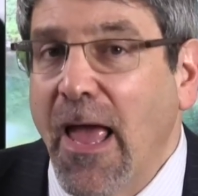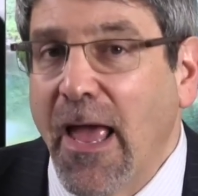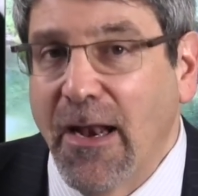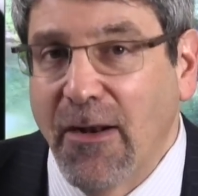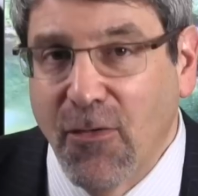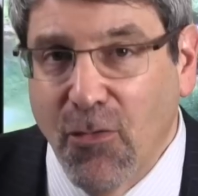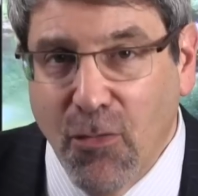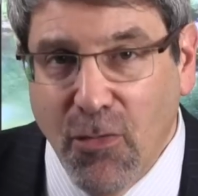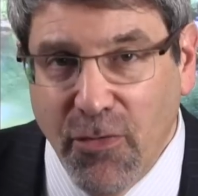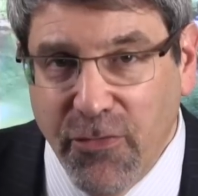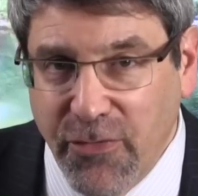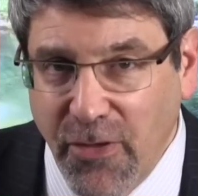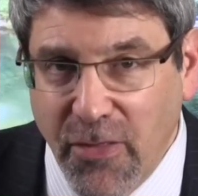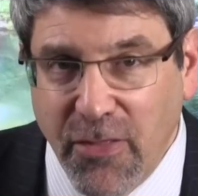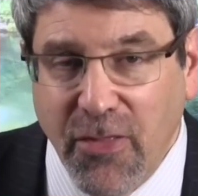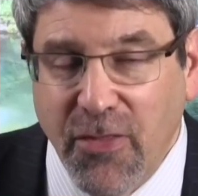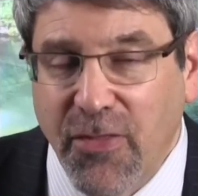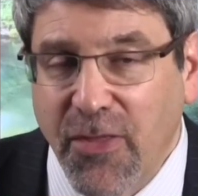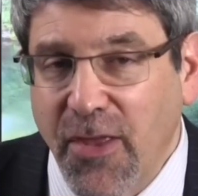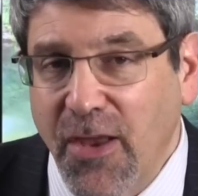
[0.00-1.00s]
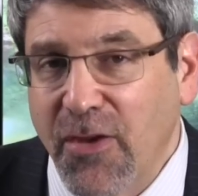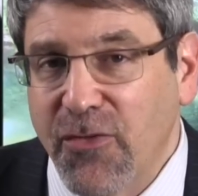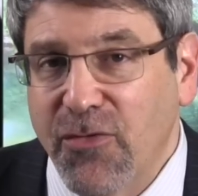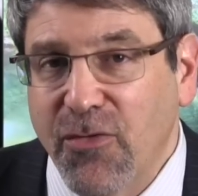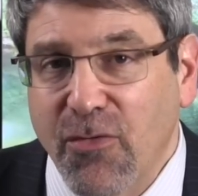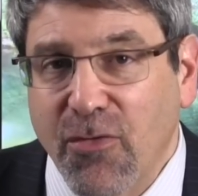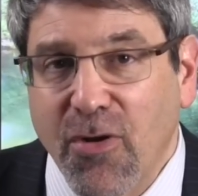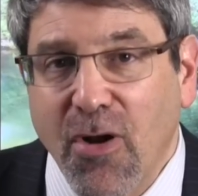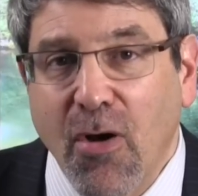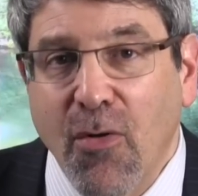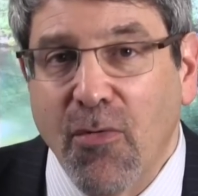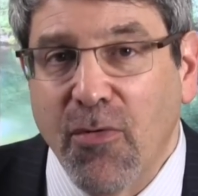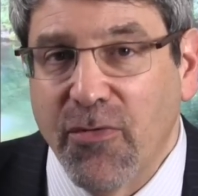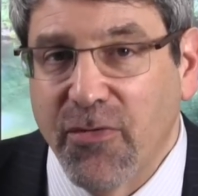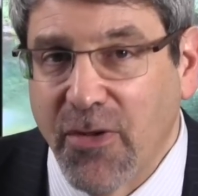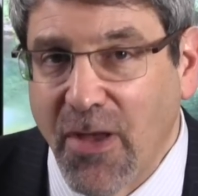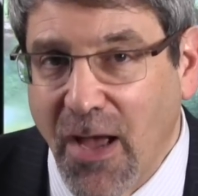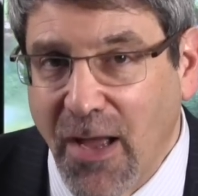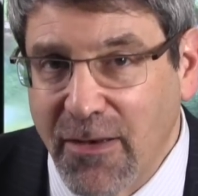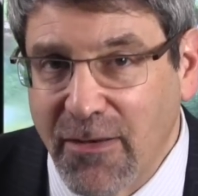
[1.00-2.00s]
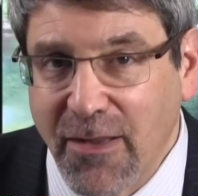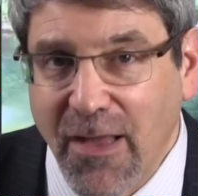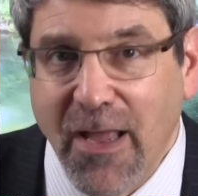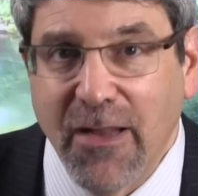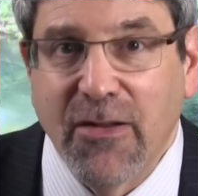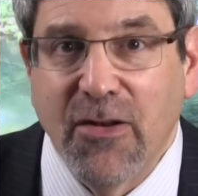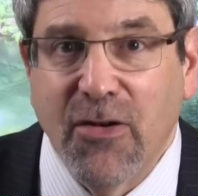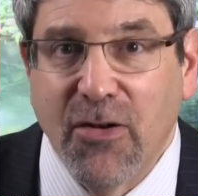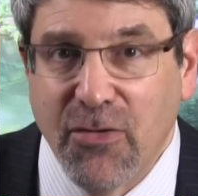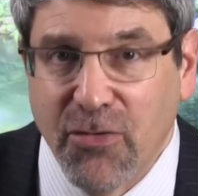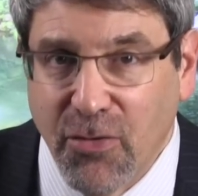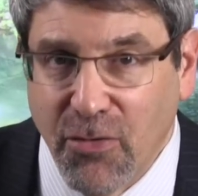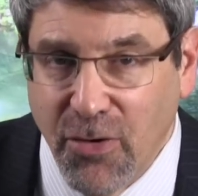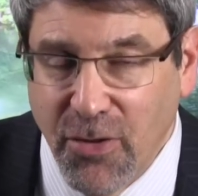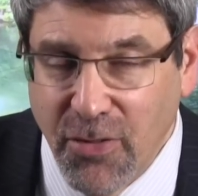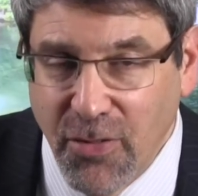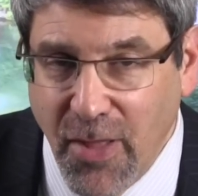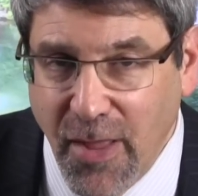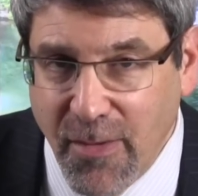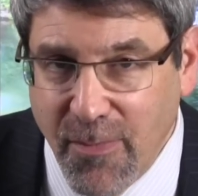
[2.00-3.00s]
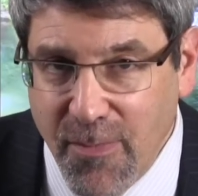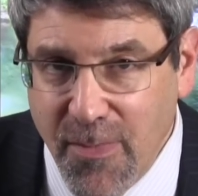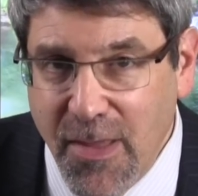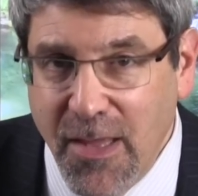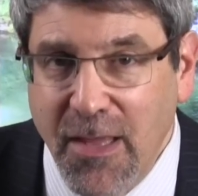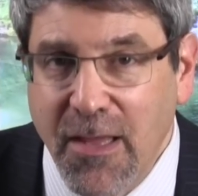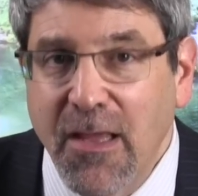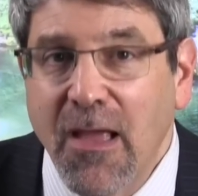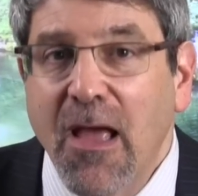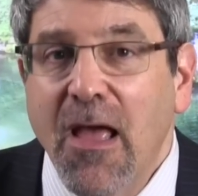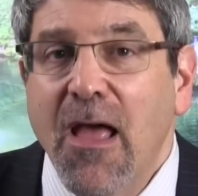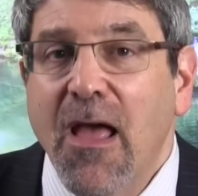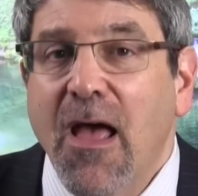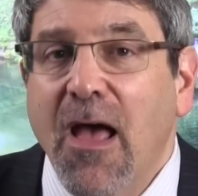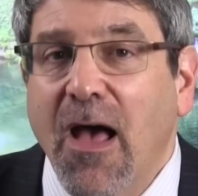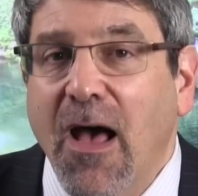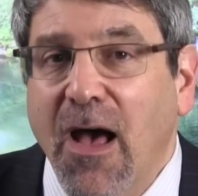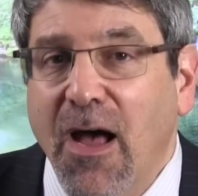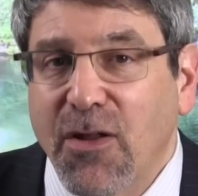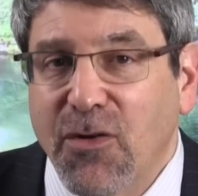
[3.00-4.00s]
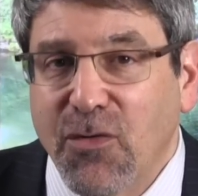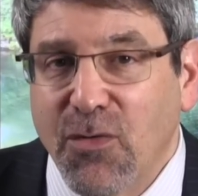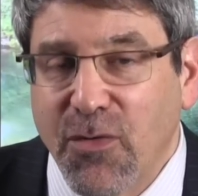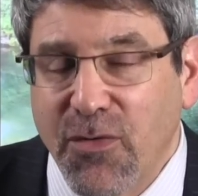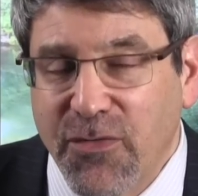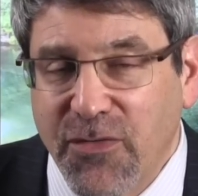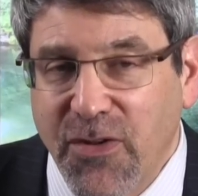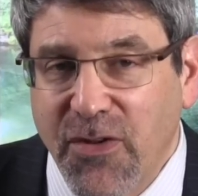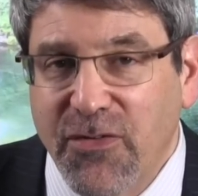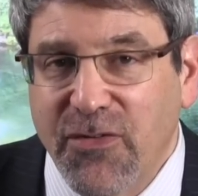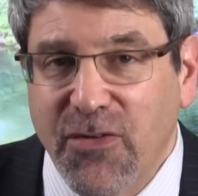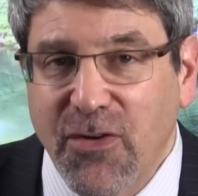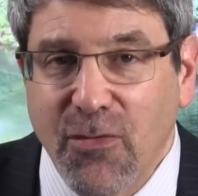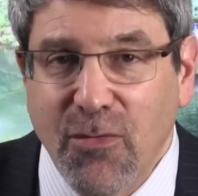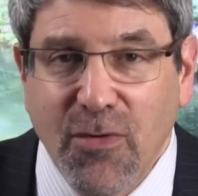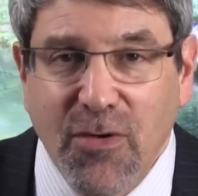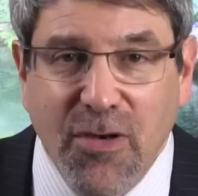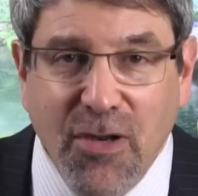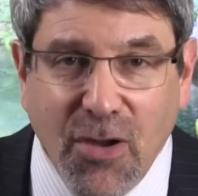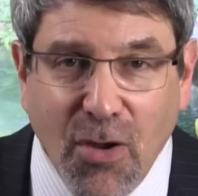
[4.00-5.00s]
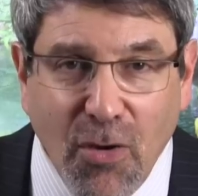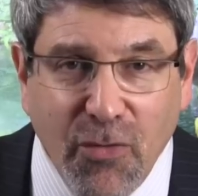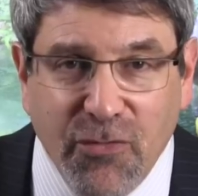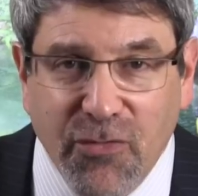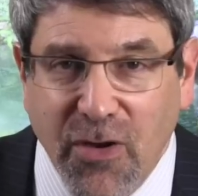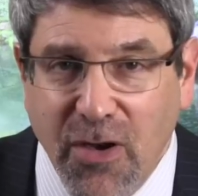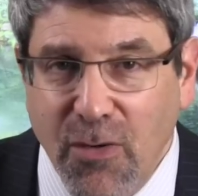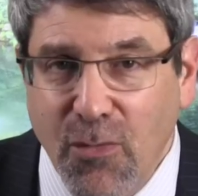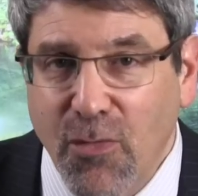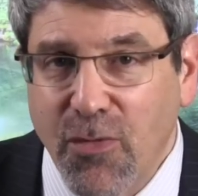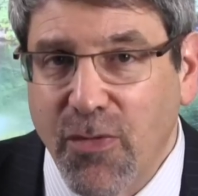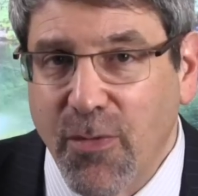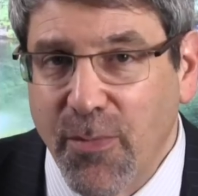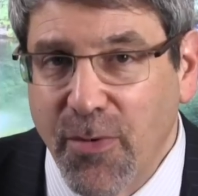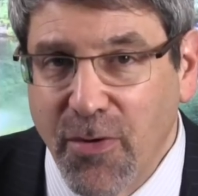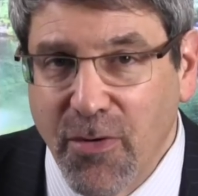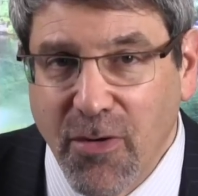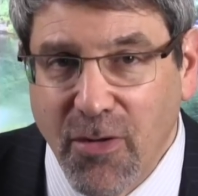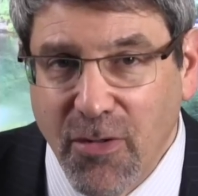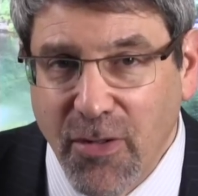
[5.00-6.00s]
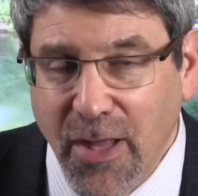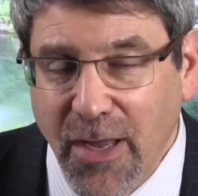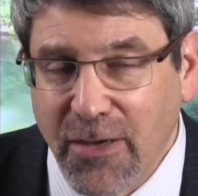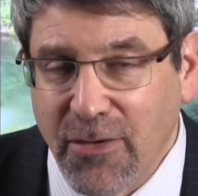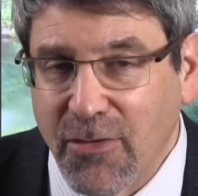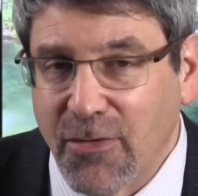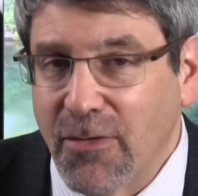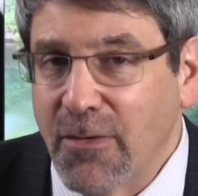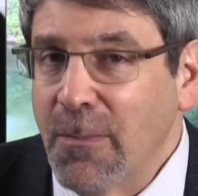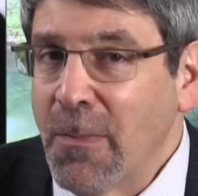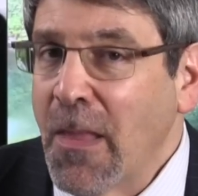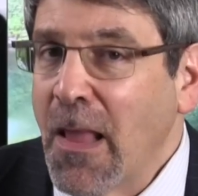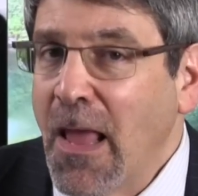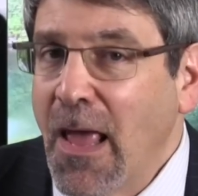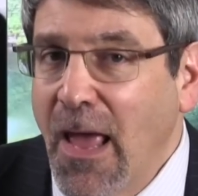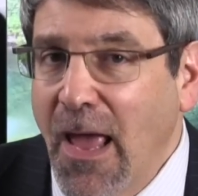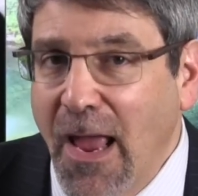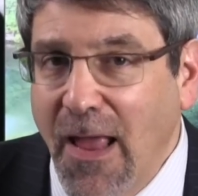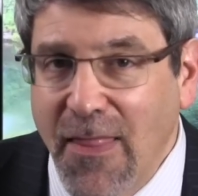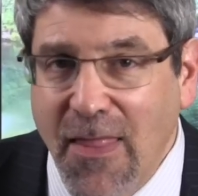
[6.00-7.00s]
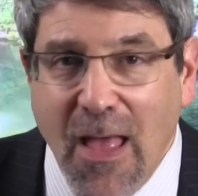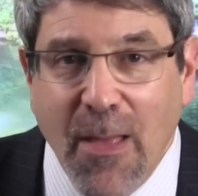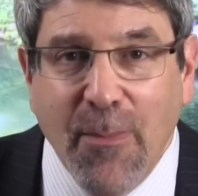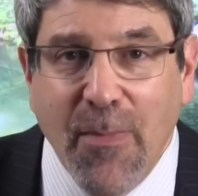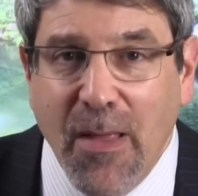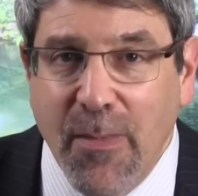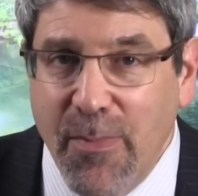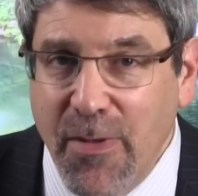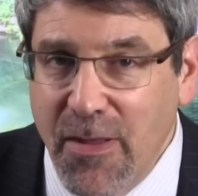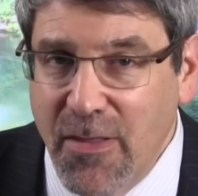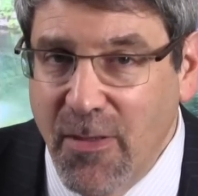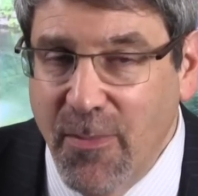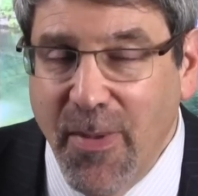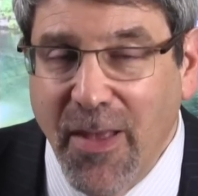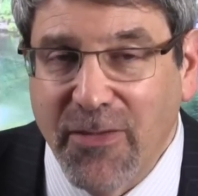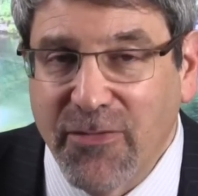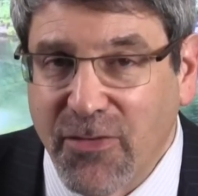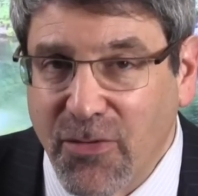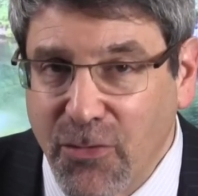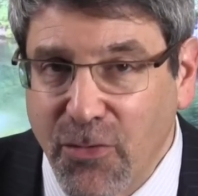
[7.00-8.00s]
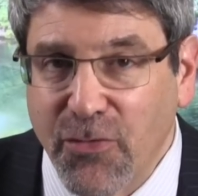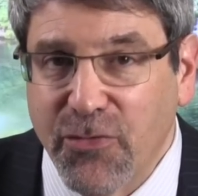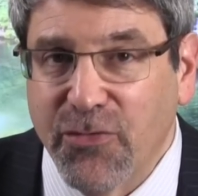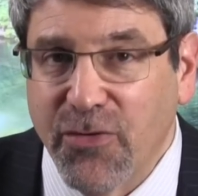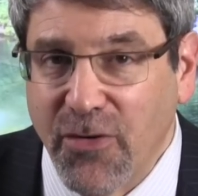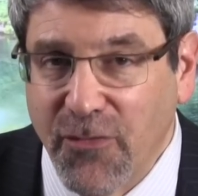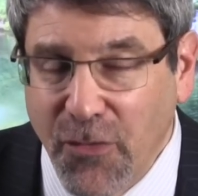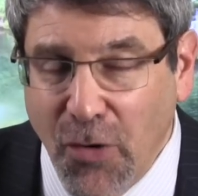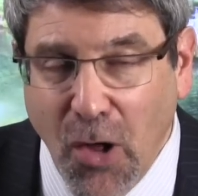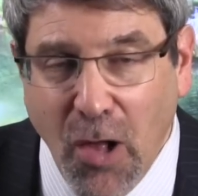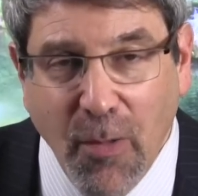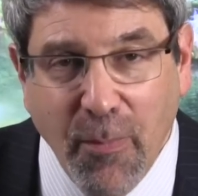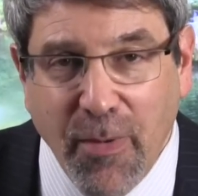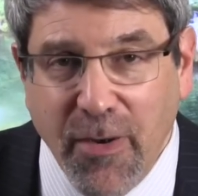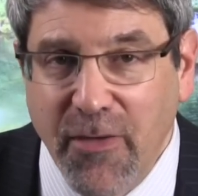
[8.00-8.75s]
And of course, the other thing is you can always contact an attorney like me uh, to assist you in negotiating with the bill collector, and that may be the best solution of all.